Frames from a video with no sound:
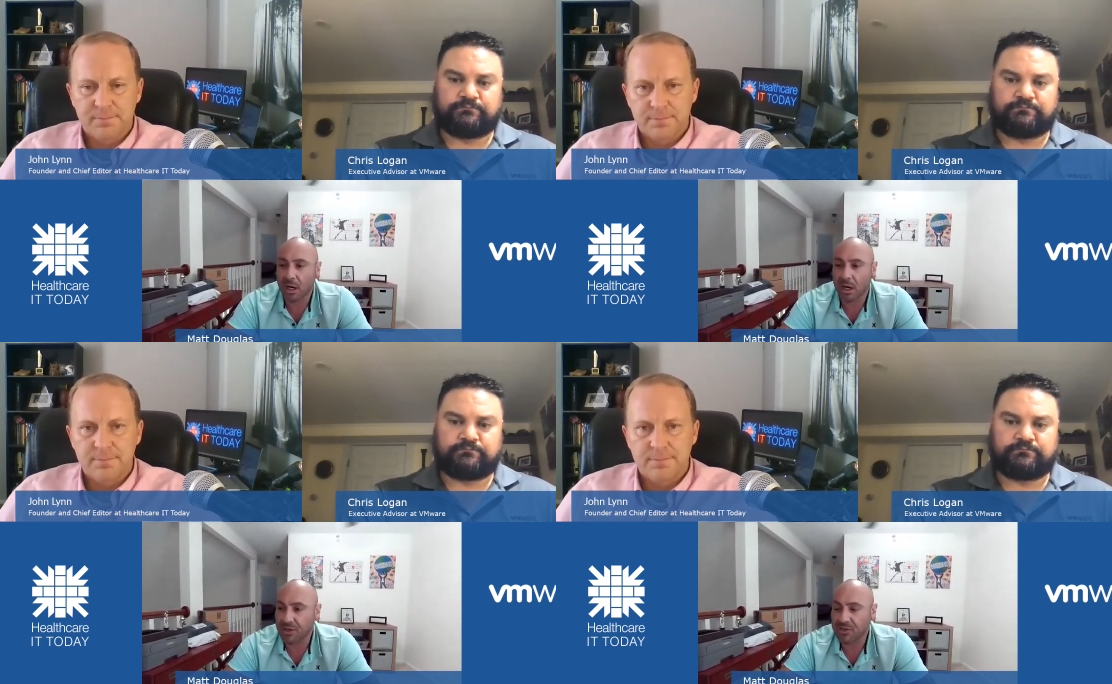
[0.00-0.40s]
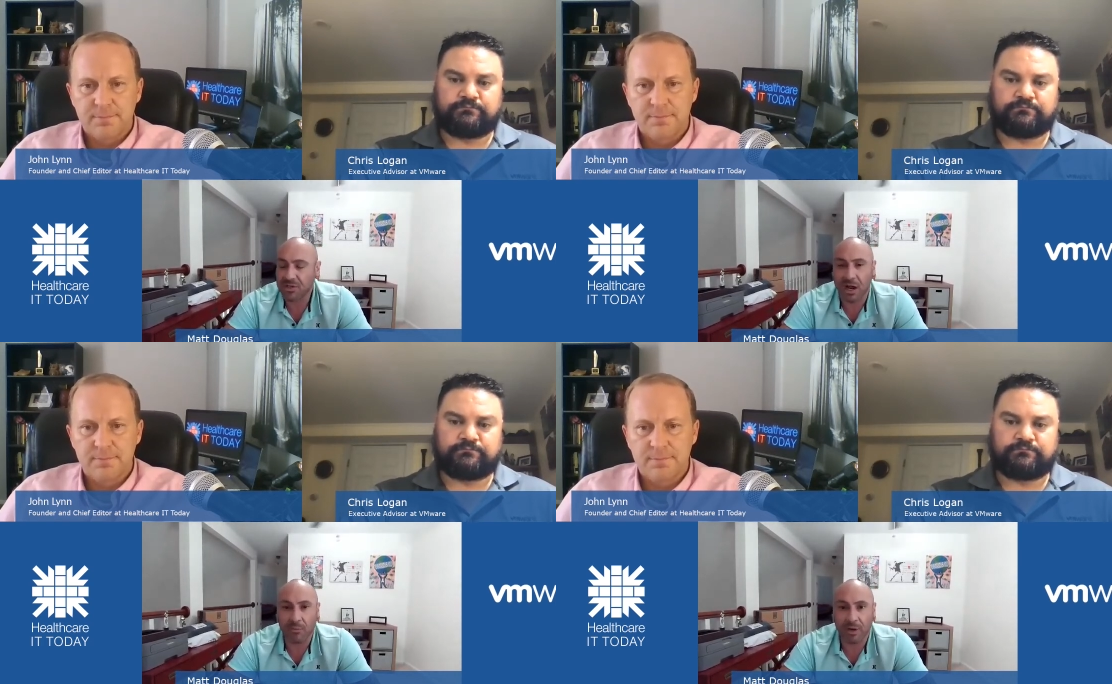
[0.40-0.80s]
Speaker 1: Uh,
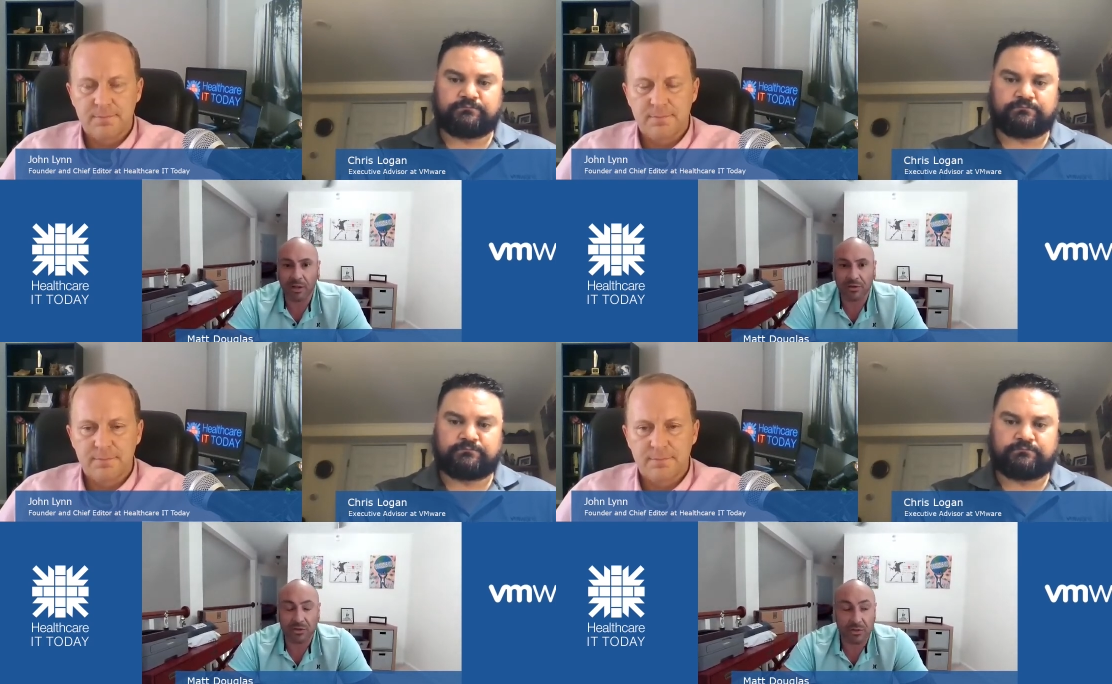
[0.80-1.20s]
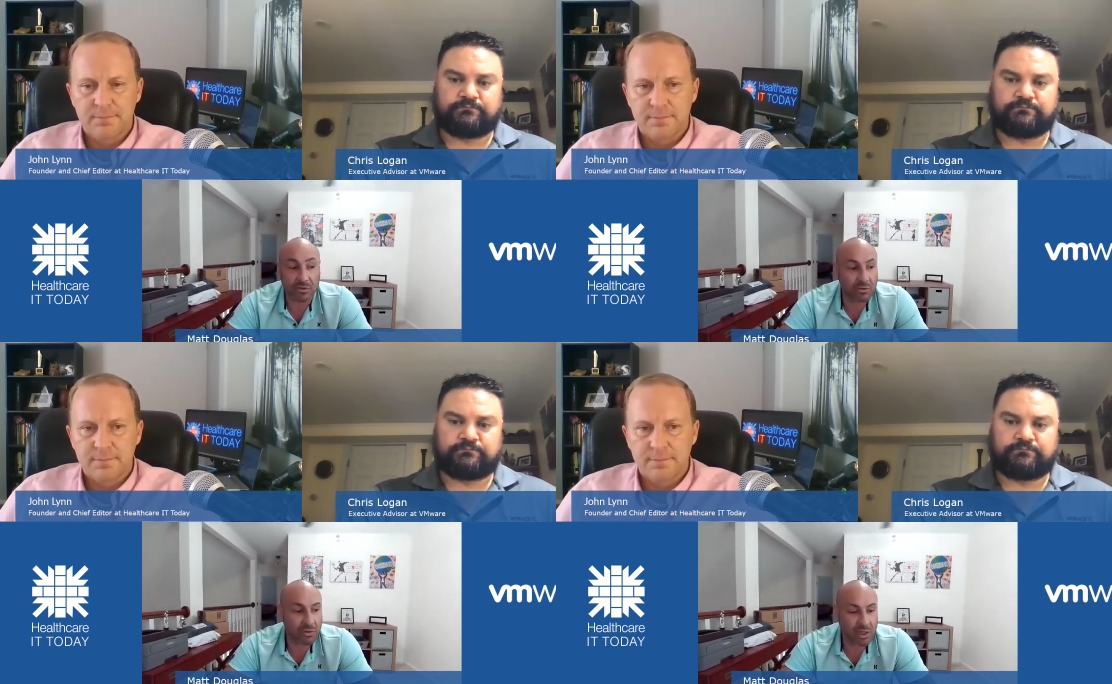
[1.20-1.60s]
this time we got to
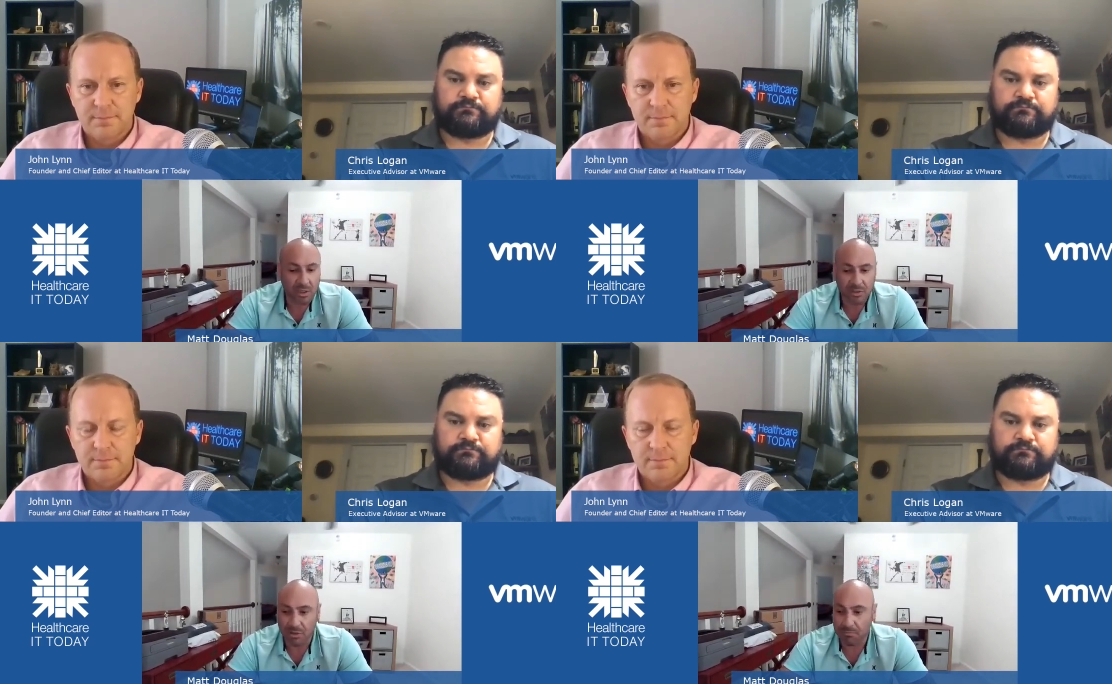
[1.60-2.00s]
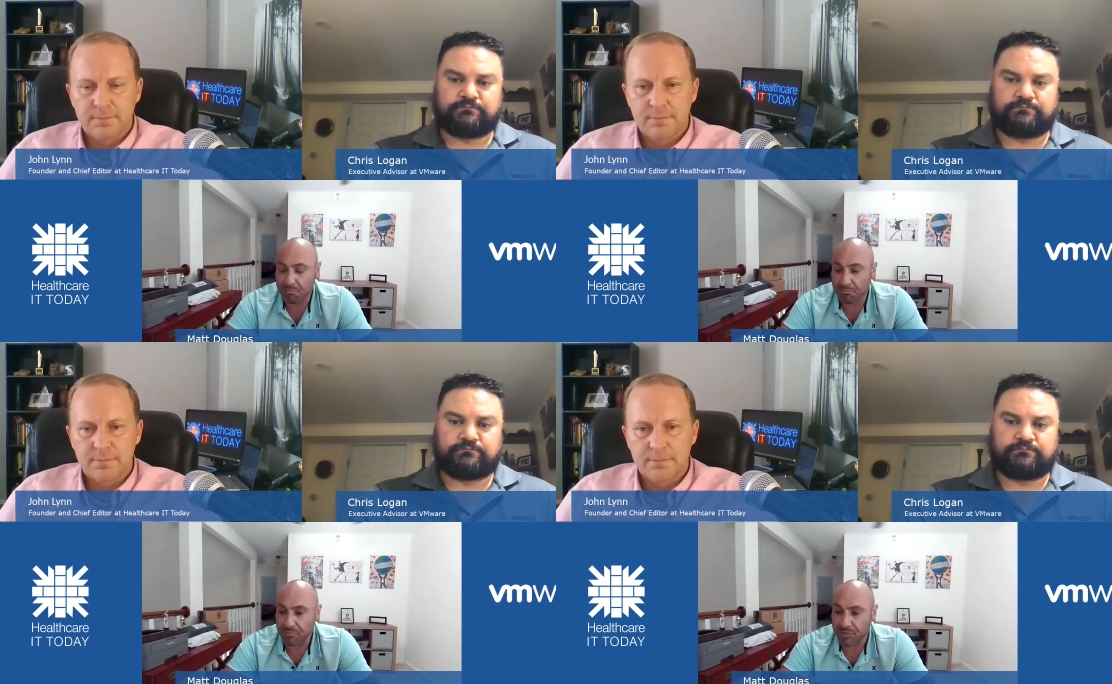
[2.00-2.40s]
do
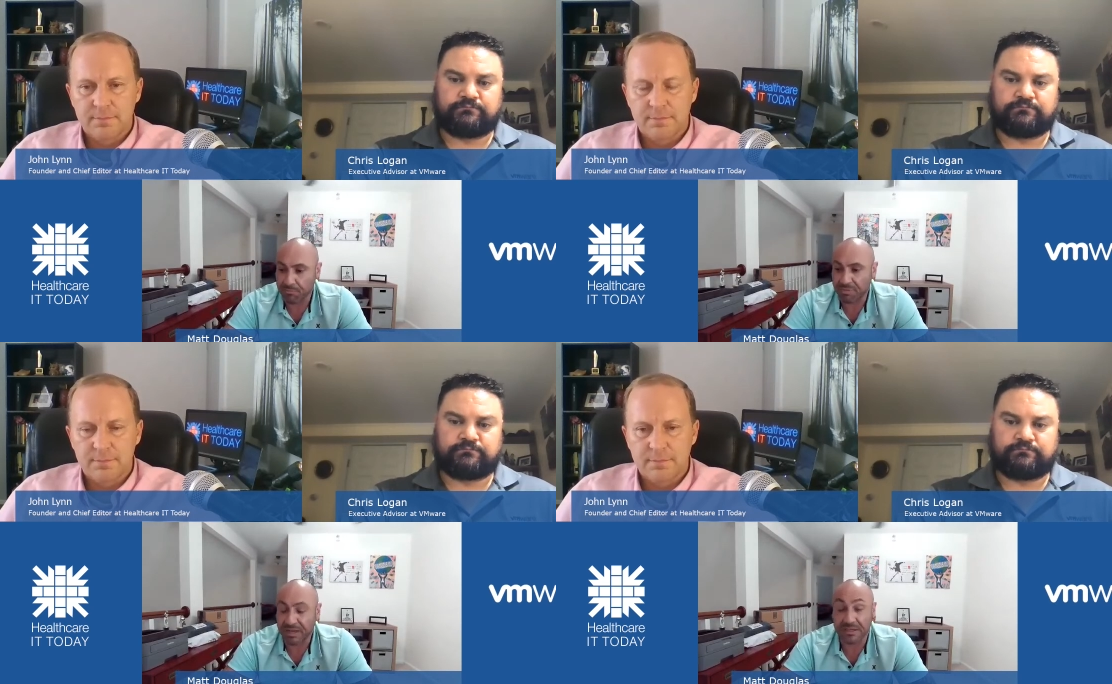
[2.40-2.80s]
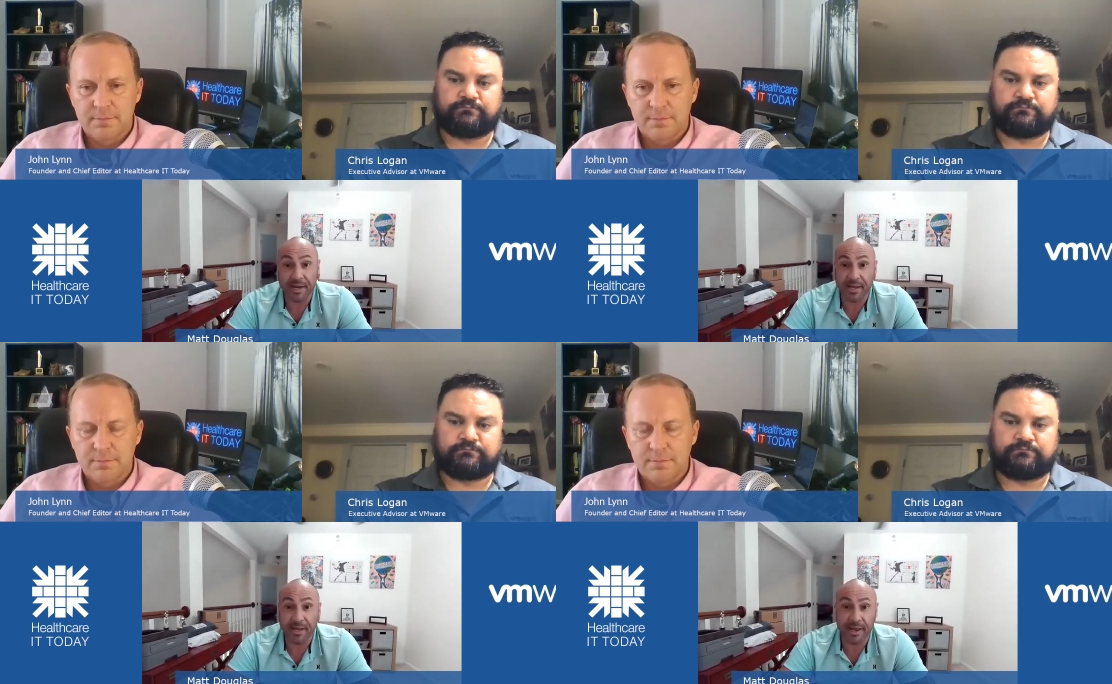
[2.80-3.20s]
some some big
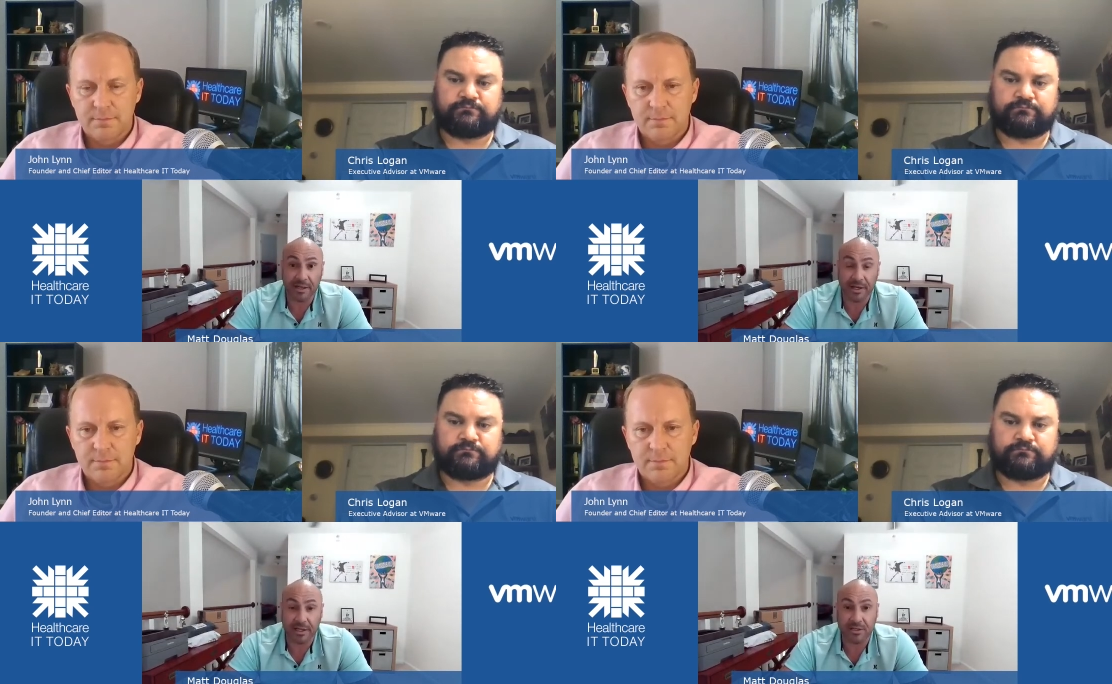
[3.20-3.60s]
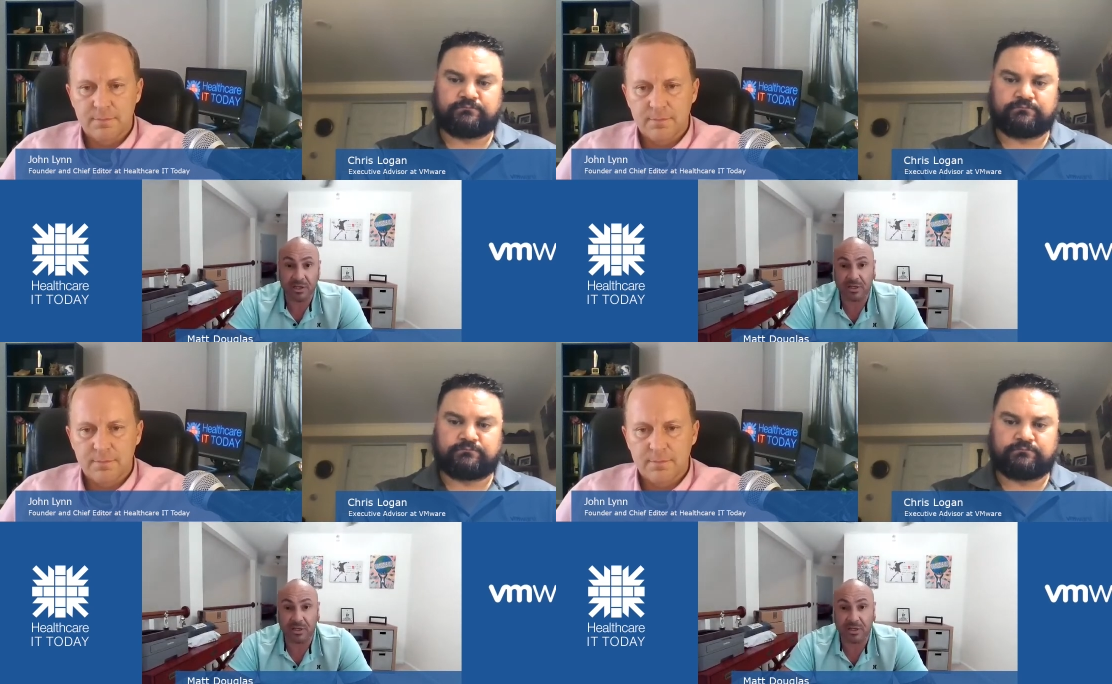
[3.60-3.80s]
data analytics